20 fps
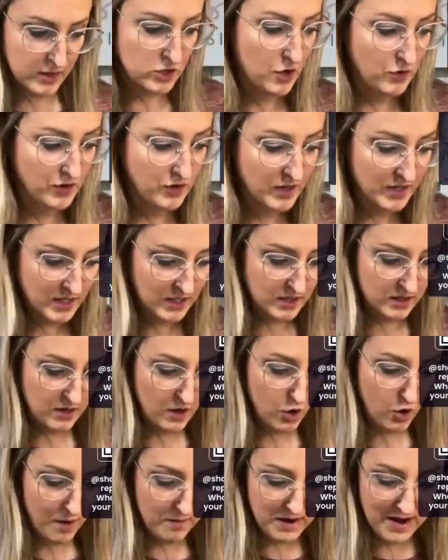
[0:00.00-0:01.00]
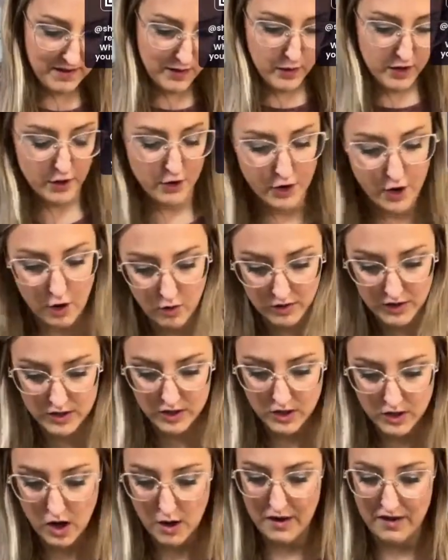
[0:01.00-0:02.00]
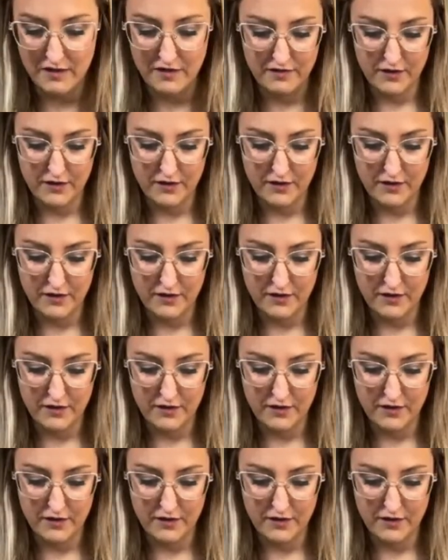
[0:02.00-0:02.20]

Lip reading: So this is, I'm gonna have to put another coat on the top.